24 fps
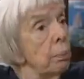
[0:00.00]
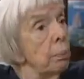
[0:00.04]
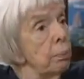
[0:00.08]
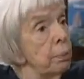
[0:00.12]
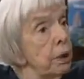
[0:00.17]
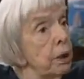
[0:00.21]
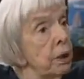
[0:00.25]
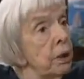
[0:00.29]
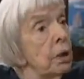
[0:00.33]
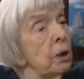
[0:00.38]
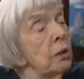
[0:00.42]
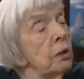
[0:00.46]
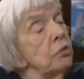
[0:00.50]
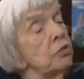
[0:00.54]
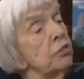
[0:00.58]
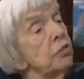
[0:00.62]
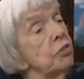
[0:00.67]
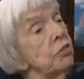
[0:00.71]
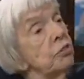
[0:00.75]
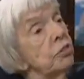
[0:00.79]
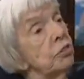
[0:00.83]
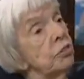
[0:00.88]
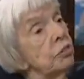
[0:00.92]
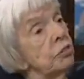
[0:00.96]

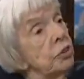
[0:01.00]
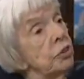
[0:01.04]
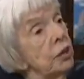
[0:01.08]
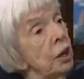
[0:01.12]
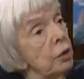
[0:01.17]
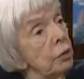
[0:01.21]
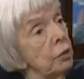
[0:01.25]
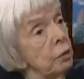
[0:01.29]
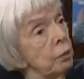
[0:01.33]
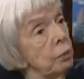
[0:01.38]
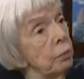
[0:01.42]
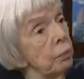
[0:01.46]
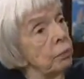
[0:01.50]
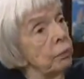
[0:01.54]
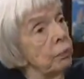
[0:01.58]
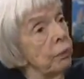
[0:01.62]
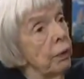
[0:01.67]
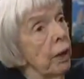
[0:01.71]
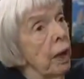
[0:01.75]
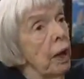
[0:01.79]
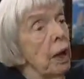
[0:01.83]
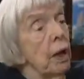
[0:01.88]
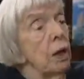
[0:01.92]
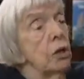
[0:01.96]
And I
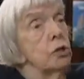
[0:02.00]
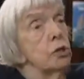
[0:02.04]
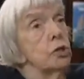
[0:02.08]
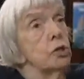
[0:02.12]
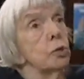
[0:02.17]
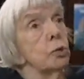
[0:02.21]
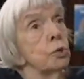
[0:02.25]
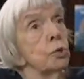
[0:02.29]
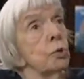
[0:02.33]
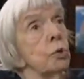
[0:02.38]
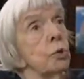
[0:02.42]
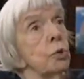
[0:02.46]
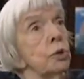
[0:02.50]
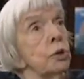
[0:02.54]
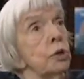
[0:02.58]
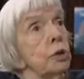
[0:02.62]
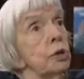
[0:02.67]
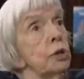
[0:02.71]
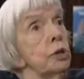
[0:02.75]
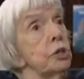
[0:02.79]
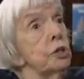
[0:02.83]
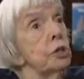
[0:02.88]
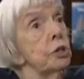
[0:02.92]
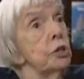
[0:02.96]
know why the
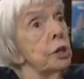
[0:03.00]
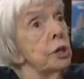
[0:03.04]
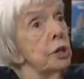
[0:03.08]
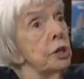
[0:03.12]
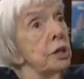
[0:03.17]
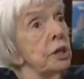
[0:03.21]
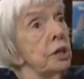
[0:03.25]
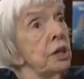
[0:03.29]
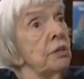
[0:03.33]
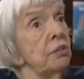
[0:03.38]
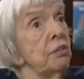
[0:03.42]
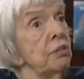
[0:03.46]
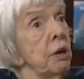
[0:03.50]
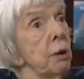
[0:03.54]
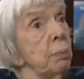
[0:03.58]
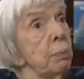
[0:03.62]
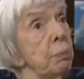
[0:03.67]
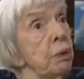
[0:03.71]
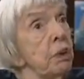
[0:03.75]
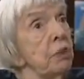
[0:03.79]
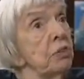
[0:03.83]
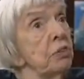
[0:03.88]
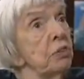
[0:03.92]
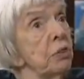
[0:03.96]
European Parliament
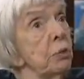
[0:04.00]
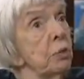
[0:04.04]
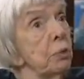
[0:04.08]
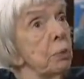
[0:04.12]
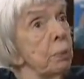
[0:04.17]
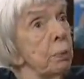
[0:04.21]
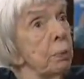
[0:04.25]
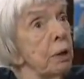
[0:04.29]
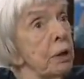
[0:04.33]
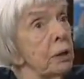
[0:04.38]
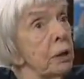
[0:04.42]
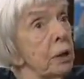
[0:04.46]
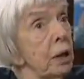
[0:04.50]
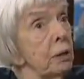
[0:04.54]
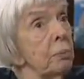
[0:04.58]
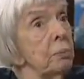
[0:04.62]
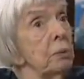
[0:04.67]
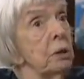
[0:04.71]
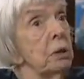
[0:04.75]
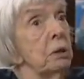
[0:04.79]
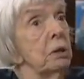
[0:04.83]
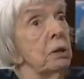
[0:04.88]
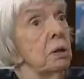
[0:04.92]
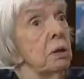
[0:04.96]
awarded this year's
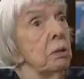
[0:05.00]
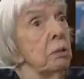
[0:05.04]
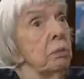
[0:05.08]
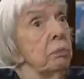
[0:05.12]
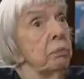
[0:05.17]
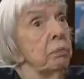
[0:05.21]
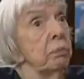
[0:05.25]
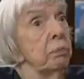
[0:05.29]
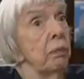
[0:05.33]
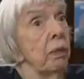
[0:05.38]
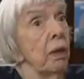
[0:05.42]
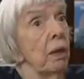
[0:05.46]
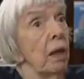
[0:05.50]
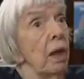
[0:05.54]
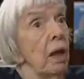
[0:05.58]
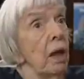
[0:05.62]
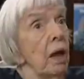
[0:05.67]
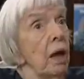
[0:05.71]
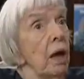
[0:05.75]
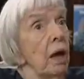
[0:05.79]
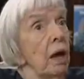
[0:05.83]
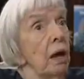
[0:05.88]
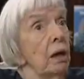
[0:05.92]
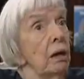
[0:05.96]
prize to Russian
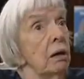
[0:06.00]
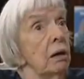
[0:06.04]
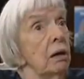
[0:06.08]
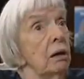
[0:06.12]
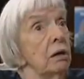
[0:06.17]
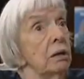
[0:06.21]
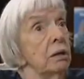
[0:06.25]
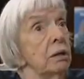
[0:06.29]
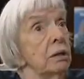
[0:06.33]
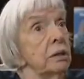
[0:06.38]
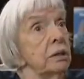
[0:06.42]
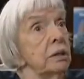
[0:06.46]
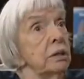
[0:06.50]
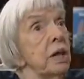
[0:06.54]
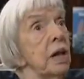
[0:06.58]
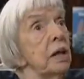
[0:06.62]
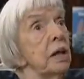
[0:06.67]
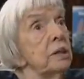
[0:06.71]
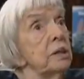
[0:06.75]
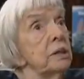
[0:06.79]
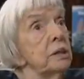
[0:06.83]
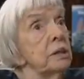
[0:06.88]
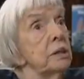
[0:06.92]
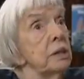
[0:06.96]
human rights
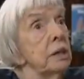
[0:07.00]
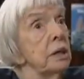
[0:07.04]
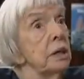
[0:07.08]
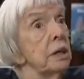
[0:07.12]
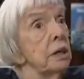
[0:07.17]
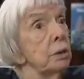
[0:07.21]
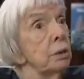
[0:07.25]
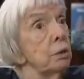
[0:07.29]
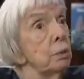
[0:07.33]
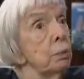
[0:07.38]
activists.